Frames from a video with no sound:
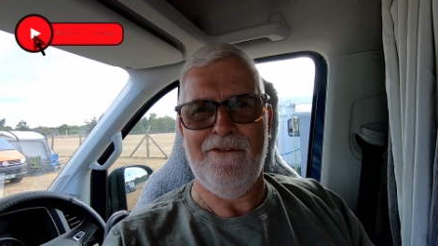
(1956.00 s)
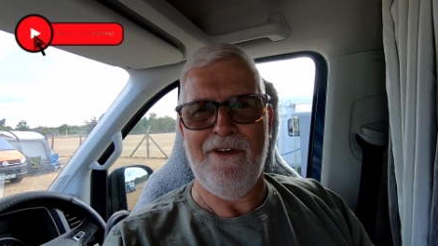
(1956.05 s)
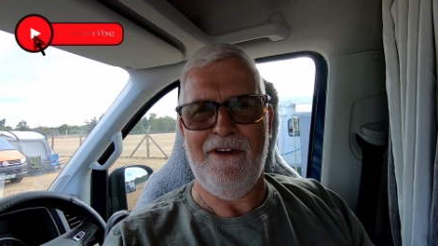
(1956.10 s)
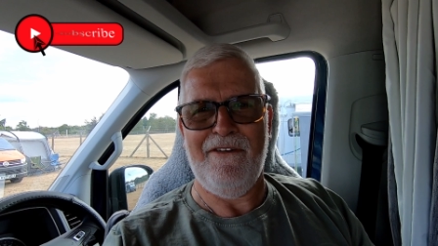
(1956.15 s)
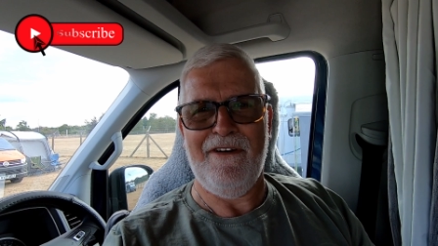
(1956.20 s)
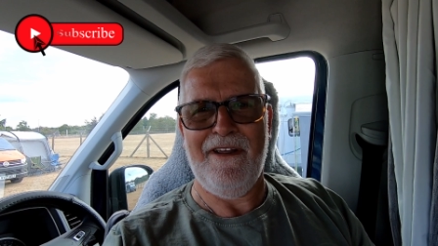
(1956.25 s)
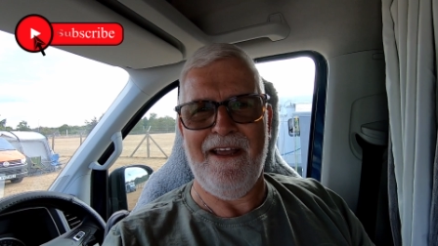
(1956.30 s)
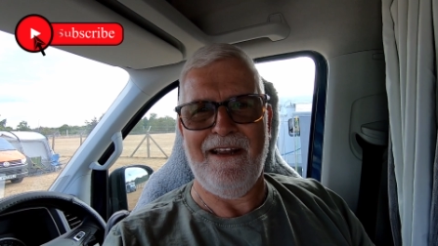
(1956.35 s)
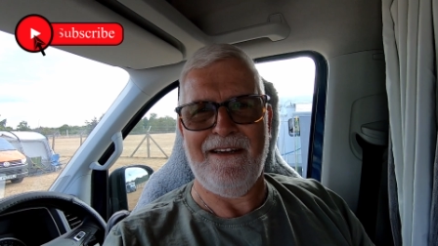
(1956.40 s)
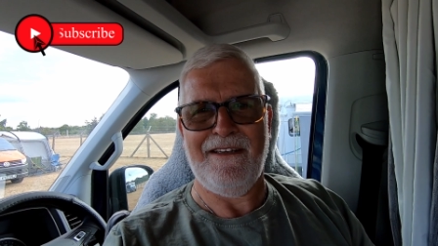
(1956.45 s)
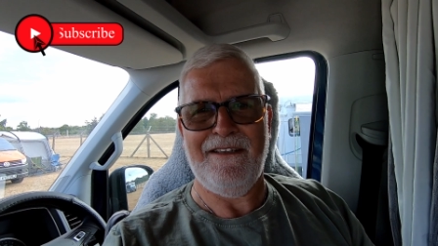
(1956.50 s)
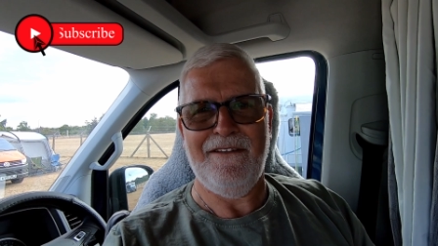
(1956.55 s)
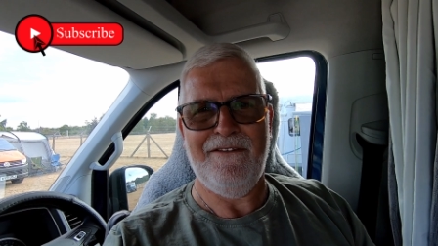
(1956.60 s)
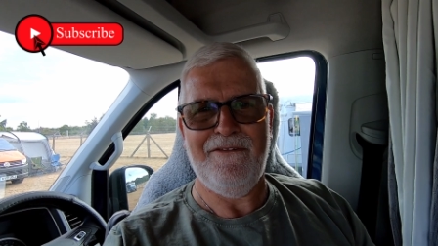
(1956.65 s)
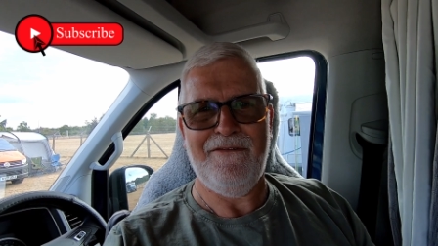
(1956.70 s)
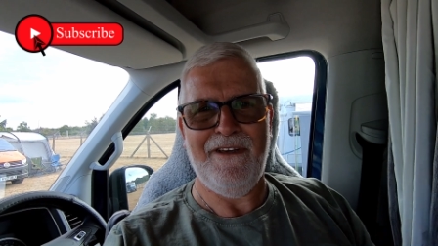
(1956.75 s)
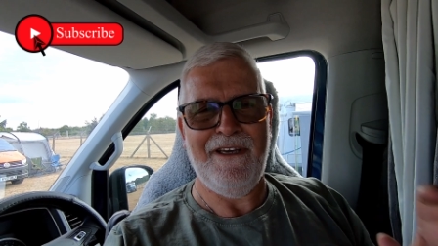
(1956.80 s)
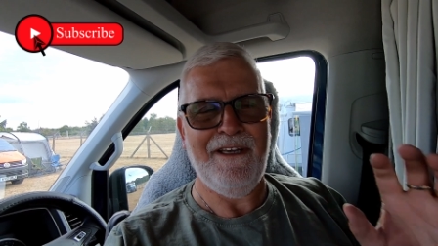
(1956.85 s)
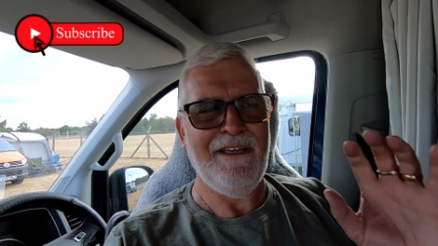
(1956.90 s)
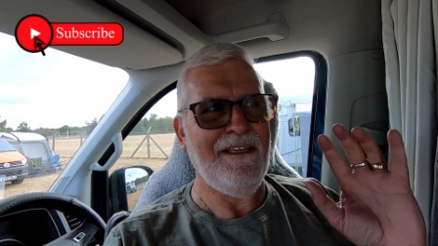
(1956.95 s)
very
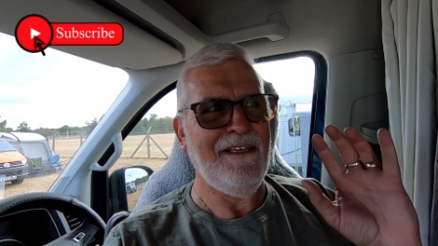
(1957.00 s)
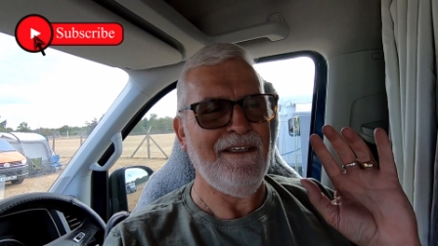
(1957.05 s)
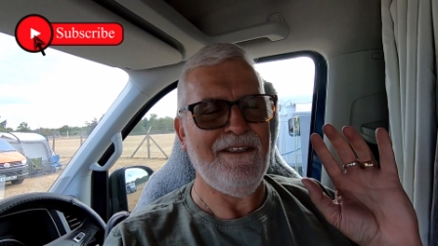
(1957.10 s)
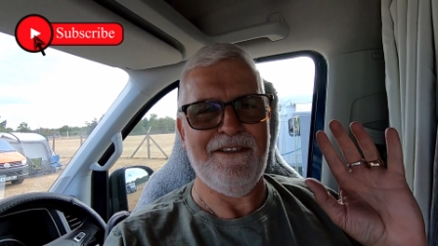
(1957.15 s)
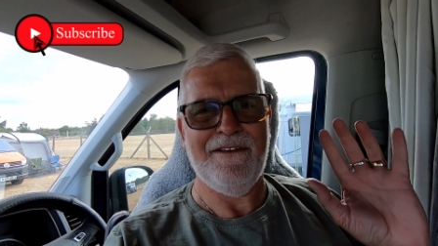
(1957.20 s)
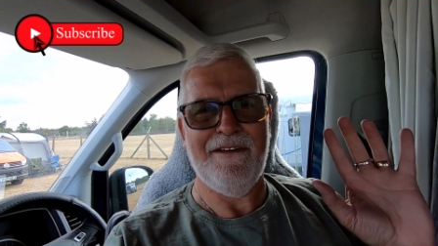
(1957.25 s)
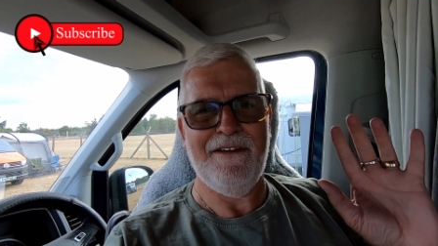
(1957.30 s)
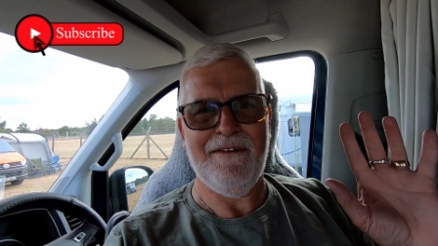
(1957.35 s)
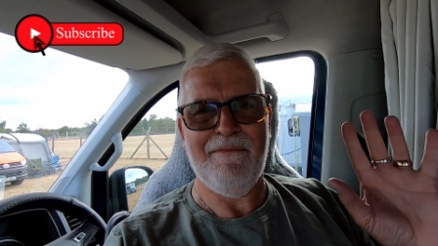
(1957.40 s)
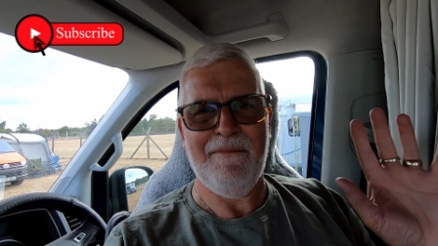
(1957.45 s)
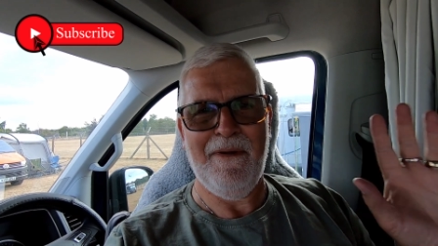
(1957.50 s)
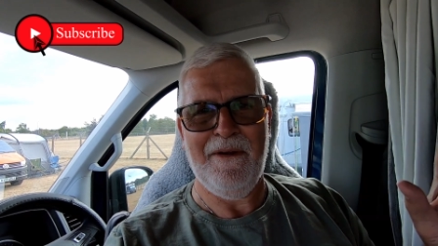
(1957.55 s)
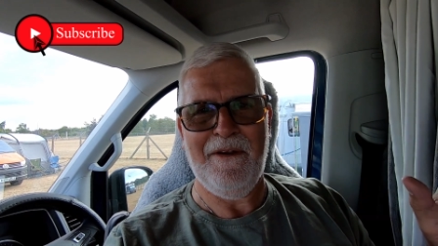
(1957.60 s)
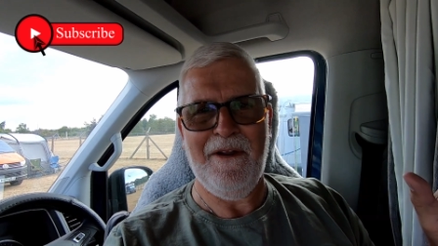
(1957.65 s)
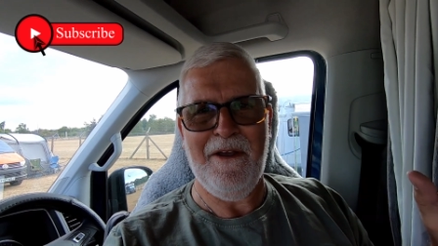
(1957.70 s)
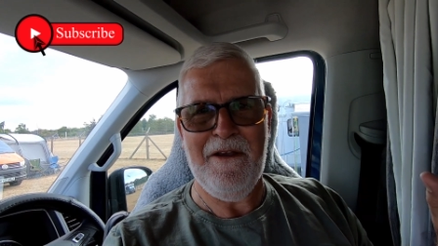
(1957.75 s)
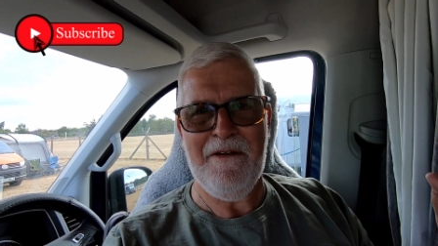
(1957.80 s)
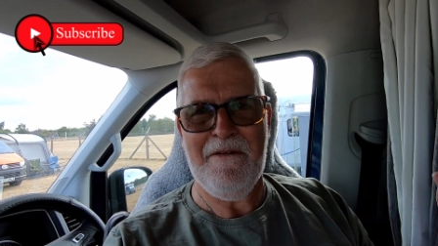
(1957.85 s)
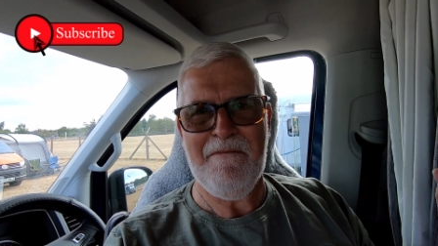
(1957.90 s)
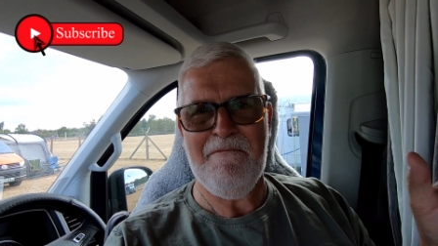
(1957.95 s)
active in his
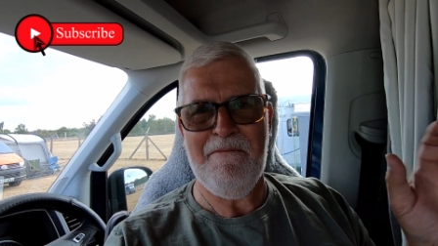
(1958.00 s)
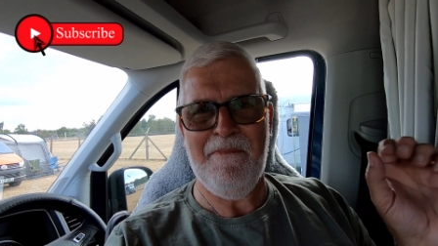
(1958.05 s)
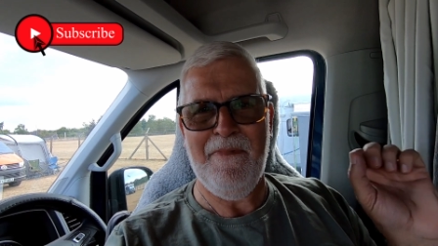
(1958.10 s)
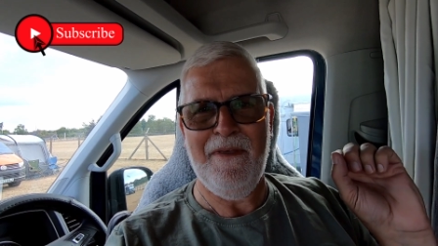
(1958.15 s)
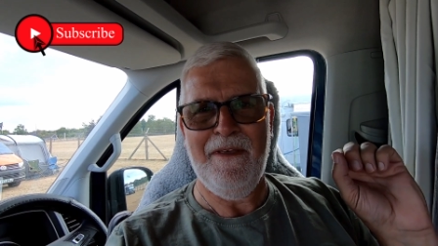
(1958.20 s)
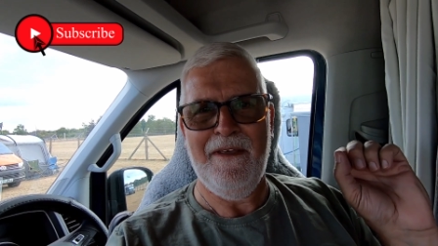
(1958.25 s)
motorhome